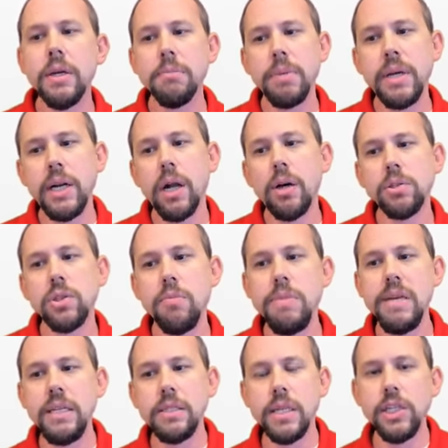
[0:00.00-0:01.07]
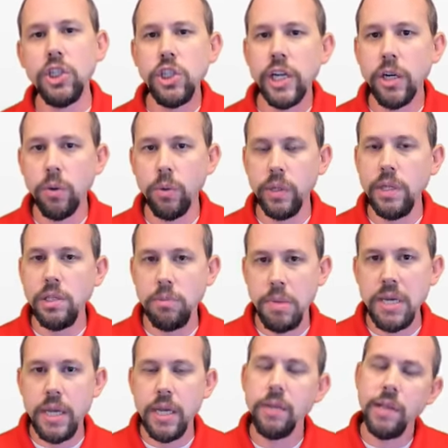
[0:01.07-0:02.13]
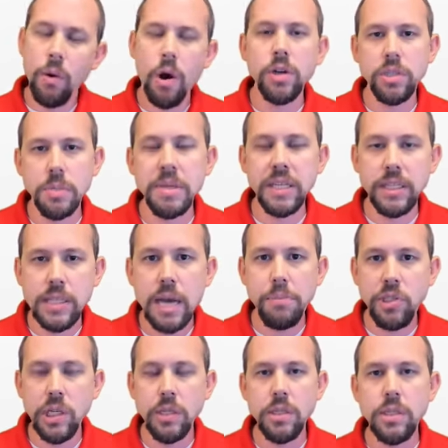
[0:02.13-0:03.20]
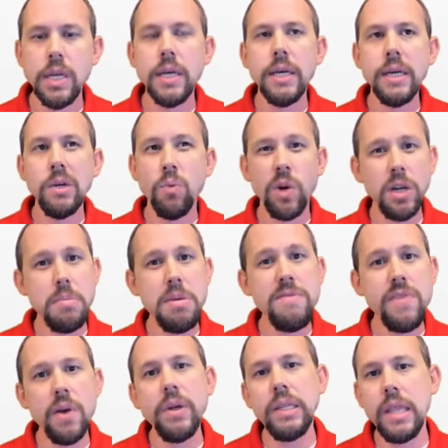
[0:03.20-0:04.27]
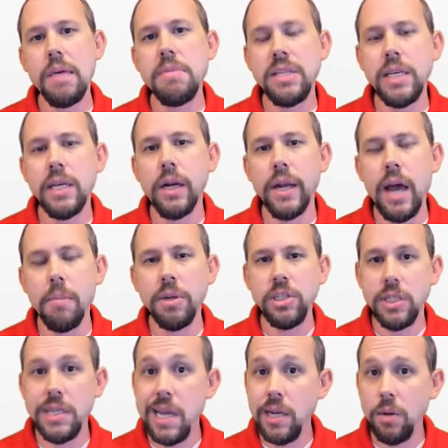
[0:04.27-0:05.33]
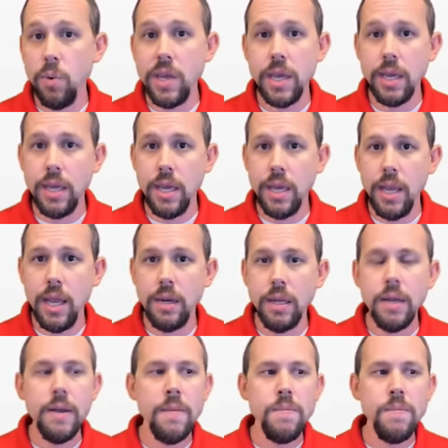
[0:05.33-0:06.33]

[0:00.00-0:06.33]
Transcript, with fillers: but it also means that generally speaking, there are some exceptions we're going to be very limited on how much data we can get in.